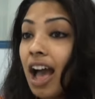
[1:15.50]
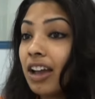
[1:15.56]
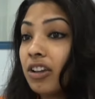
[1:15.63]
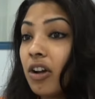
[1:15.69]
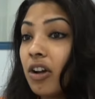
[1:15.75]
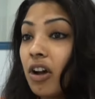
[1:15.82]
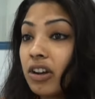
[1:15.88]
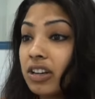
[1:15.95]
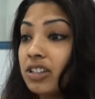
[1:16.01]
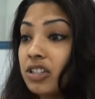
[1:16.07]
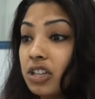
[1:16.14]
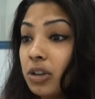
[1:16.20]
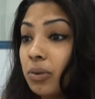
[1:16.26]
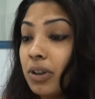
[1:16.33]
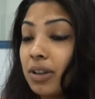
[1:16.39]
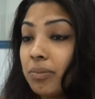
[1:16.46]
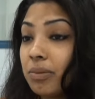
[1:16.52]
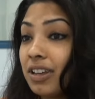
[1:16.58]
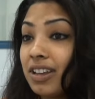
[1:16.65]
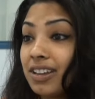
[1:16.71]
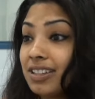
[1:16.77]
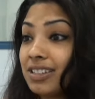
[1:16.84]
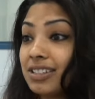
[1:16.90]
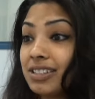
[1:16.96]
I got into it
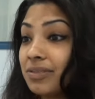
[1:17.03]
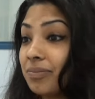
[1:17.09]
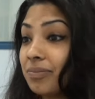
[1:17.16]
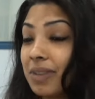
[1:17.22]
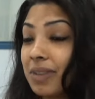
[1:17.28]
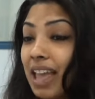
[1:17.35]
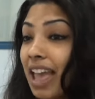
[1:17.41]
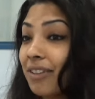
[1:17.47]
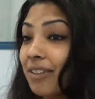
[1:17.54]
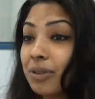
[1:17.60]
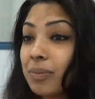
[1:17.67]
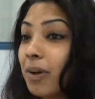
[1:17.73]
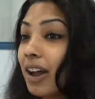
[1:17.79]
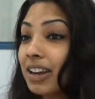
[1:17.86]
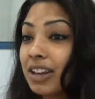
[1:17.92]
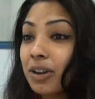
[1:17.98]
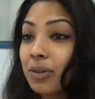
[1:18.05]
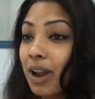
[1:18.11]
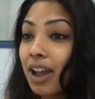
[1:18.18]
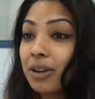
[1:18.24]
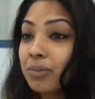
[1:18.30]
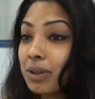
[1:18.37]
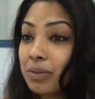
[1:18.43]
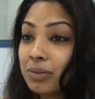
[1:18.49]
because everybody
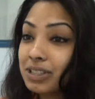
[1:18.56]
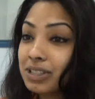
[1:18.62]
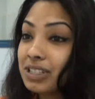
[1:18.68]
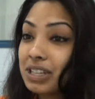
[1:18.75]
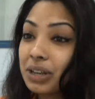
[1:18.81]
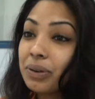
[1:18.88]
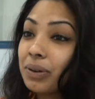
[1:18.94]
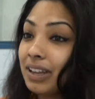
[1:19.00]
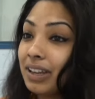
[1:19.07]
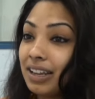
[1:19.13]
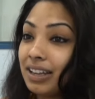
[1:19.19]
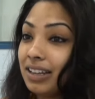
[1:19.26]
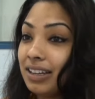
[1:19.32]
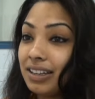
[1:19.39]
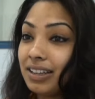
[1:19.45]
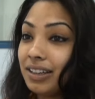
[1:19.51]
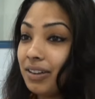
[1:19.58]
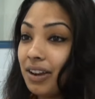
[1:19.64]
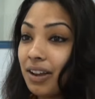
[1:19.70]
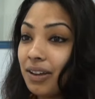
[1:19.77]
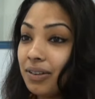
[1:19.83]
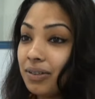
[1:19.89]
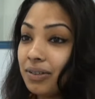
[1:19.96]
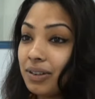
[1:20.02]
around me was doing it, you
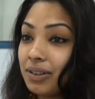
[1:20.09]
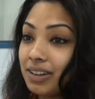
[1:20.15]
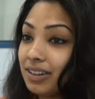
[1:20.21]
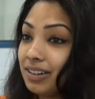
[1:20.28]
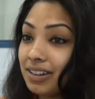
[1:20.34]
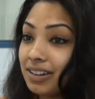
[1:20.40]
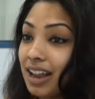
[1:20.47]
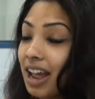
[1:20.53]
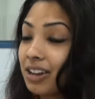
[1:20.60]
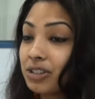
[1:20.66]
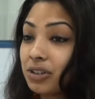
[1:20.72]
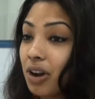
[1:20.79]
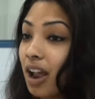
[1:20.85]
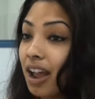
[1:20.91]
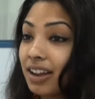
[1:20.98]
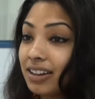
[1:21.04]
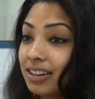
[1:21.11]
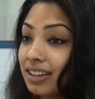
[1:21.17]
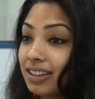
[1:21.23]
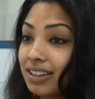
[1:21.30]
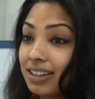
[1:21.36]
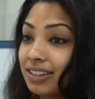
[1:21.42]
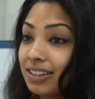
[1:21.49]
know, and I tried it.